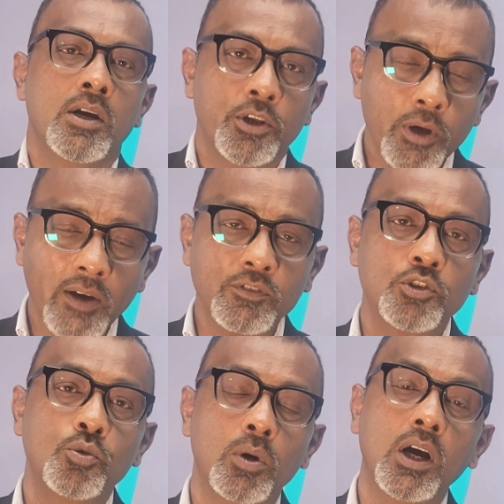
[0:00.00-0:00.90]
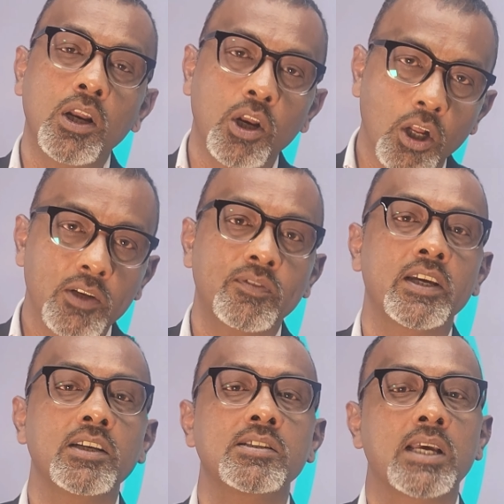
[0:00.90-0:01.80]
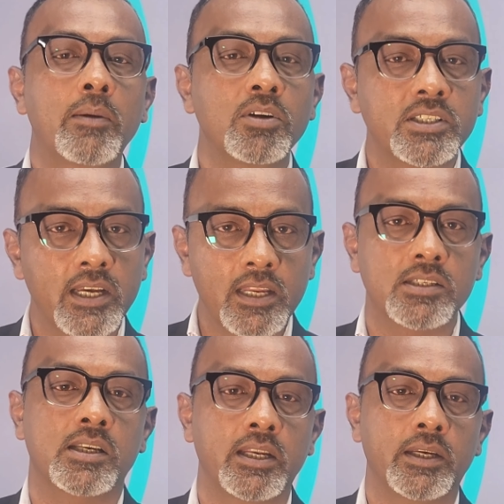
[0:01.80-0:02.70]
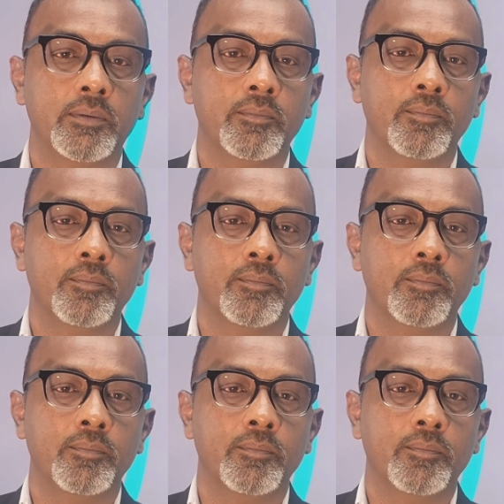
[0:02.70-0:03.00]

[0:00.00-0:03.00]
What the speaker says: You have to do a lot of things simultaneously.